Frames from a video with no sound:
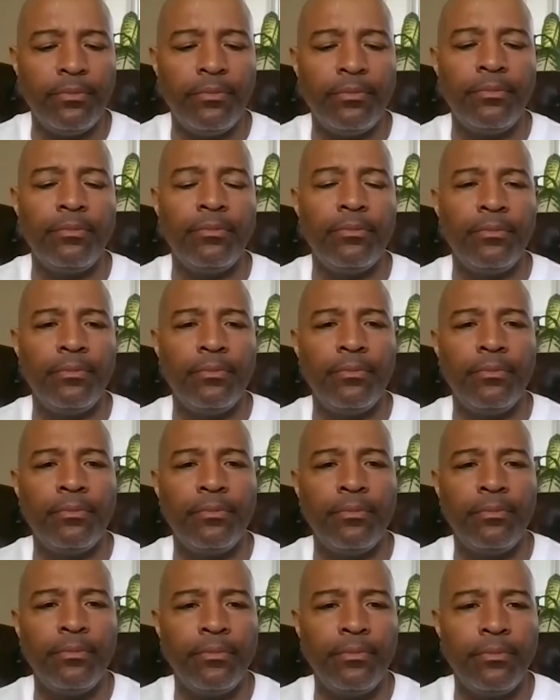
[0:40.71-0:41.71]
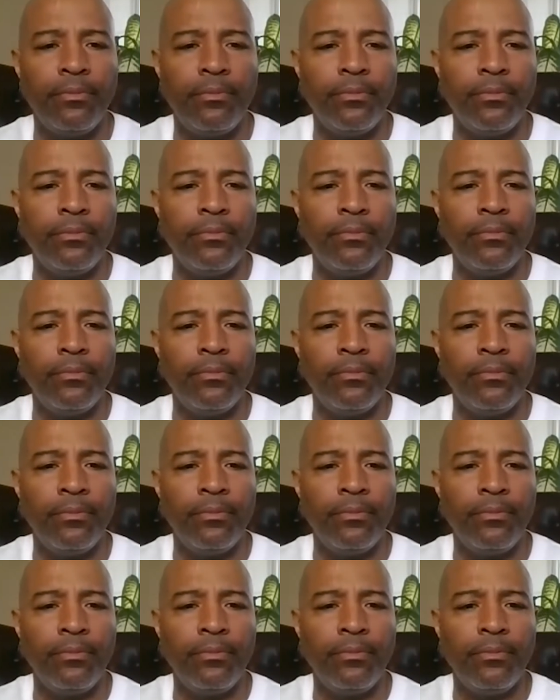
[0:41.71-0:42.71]

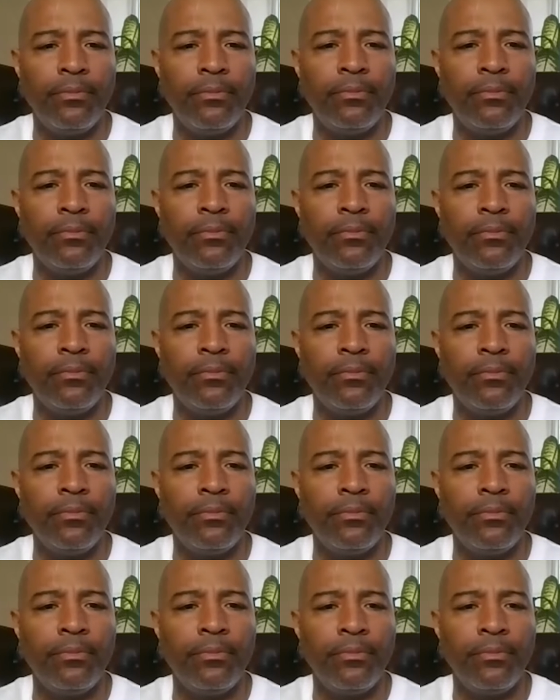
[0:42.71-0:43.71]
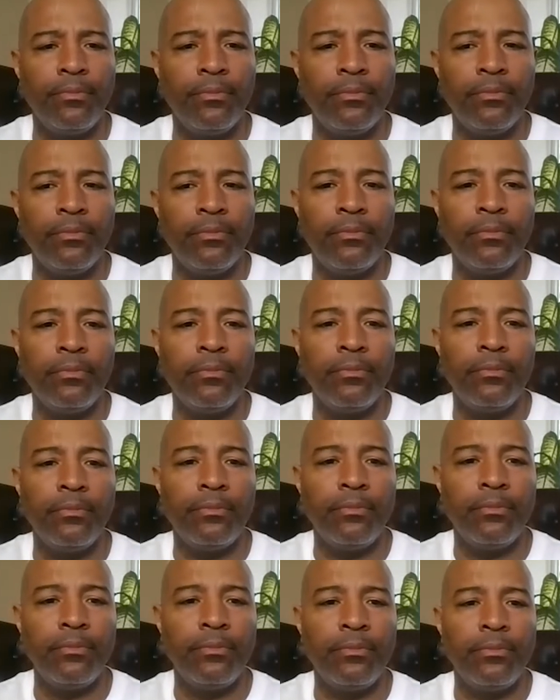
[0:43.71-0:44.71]

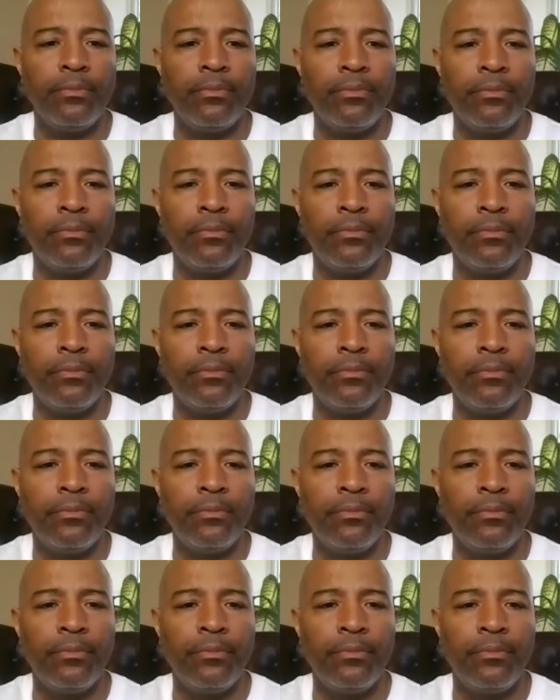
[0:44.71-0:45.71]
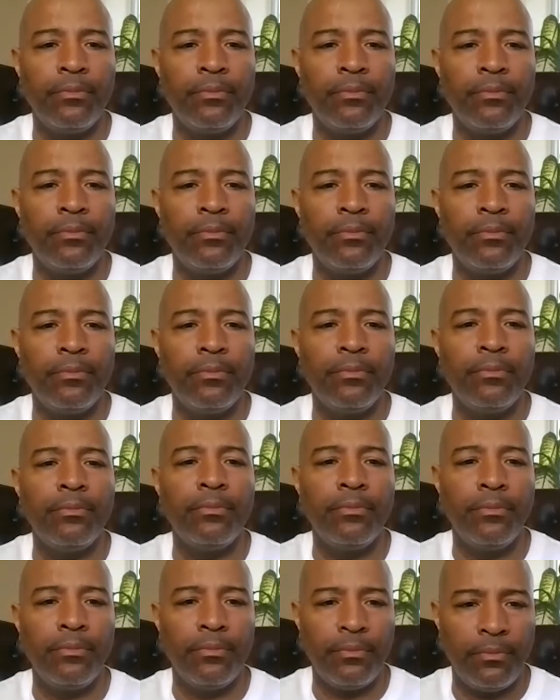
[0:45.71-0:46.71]

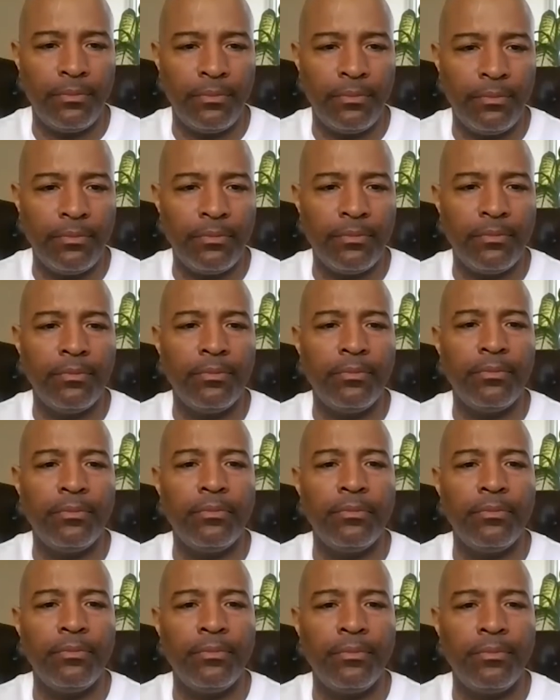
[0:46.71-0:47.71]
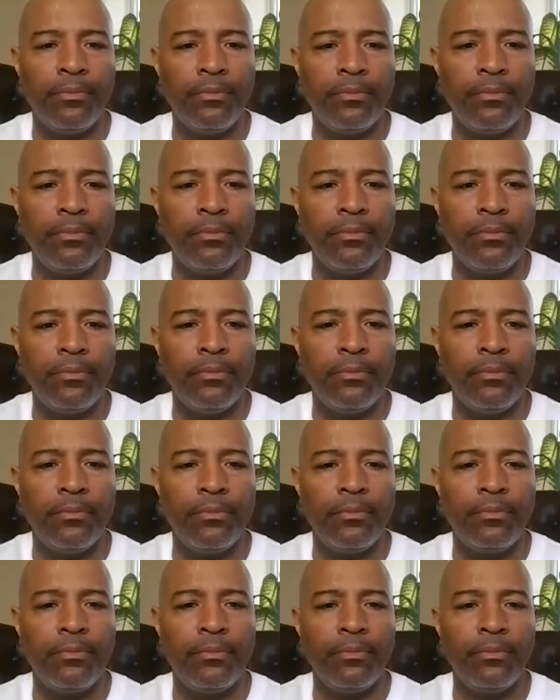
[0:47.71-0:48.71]
No words are spoken by the person on screen.